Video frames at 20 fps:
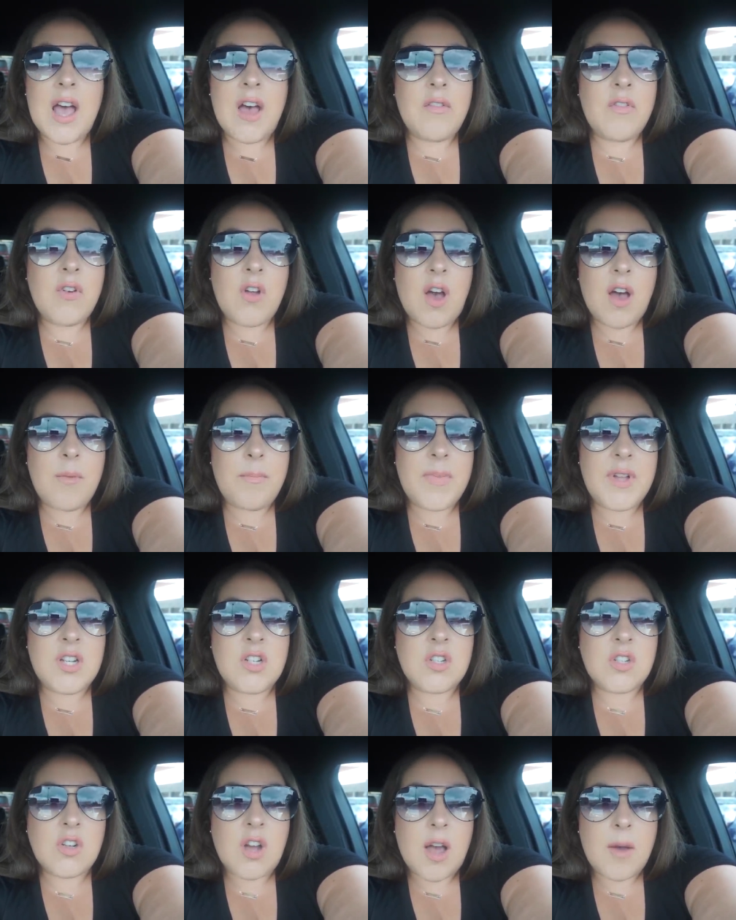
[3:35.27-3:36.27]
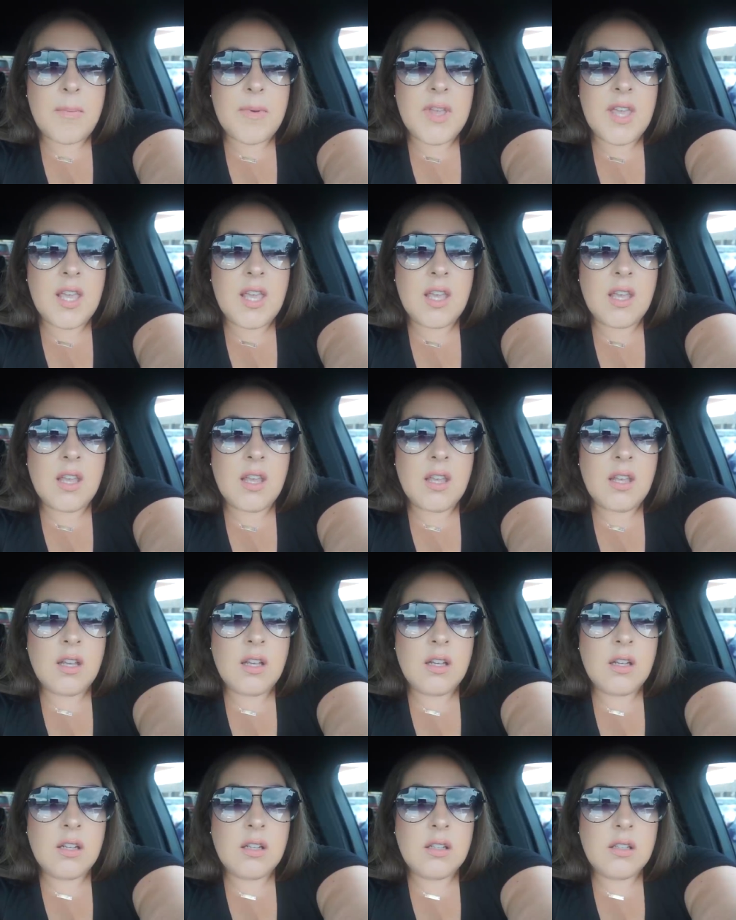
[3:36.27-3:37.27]
have not been shopping
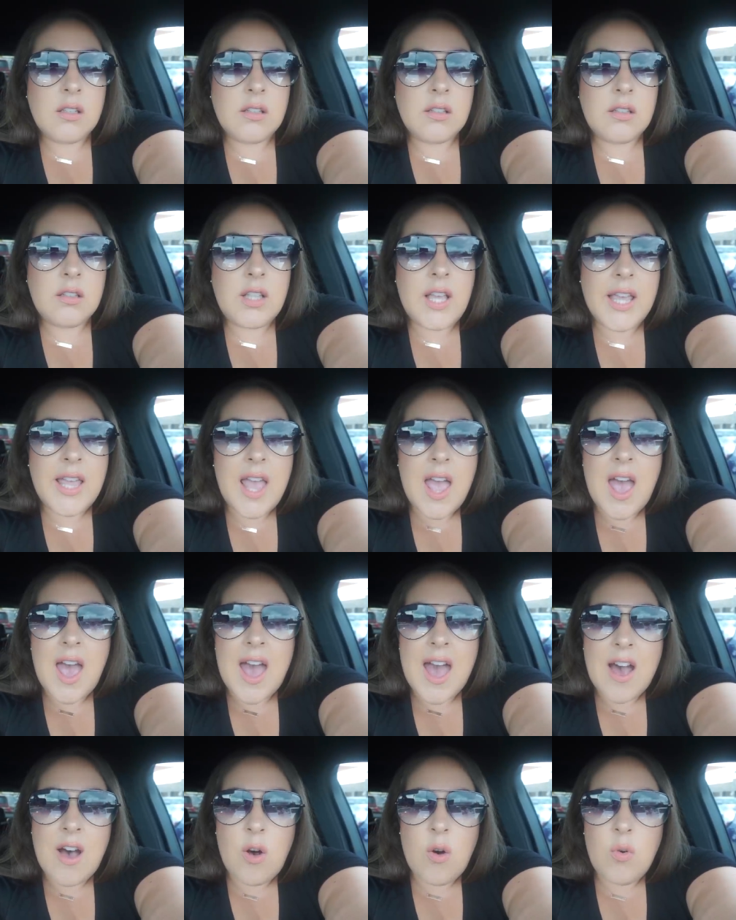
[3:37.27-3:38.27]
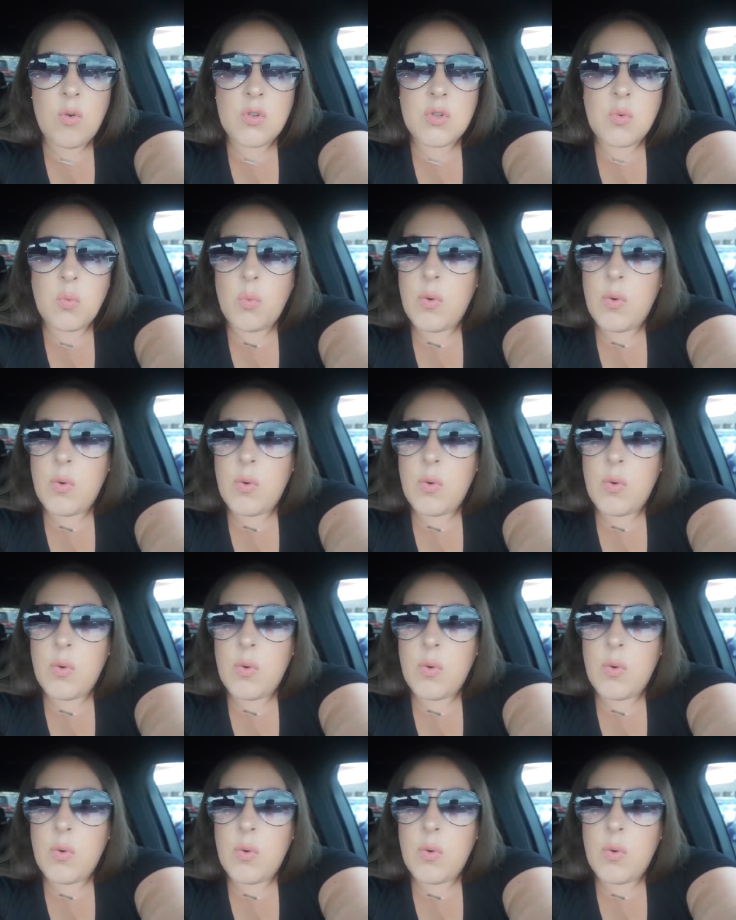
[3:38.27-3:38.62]
like out.